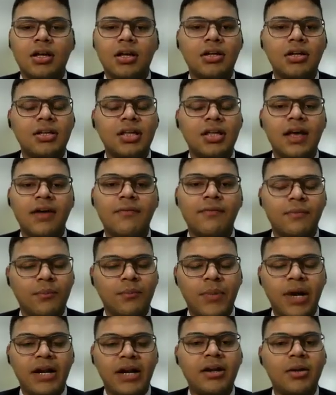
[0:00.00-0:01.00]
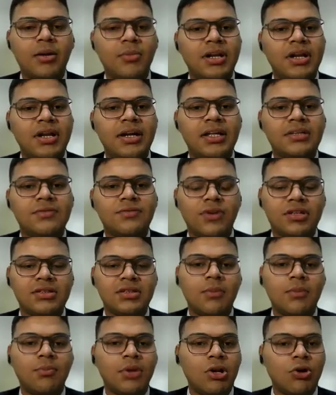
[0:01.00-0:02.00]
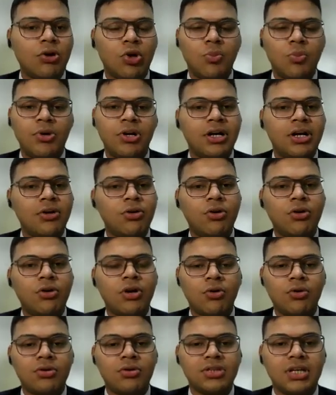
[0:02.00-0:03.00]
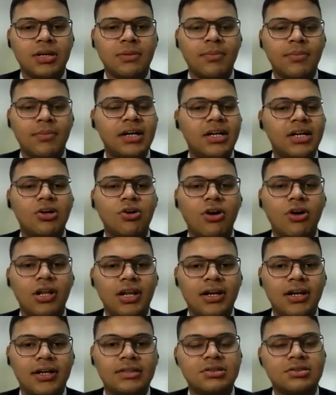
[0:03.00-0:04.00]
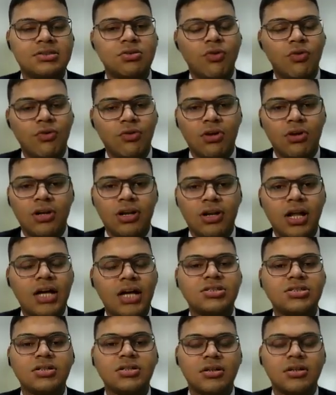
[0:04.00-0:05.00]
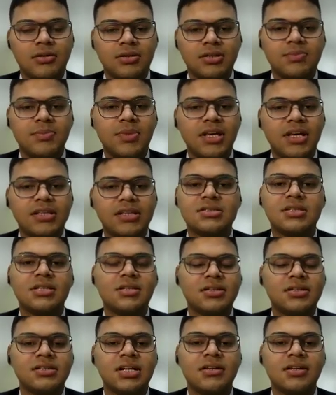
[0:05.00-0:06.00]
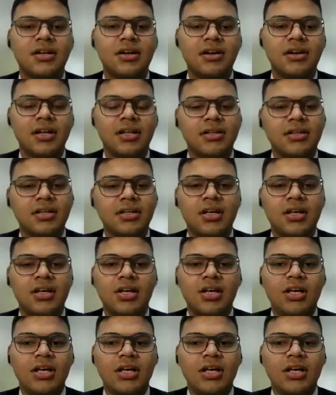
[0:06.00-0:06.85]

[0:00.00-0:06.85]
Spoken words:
Third, they have better amenities. For example, automatic door closing, better toilets, or larger space in inside the train.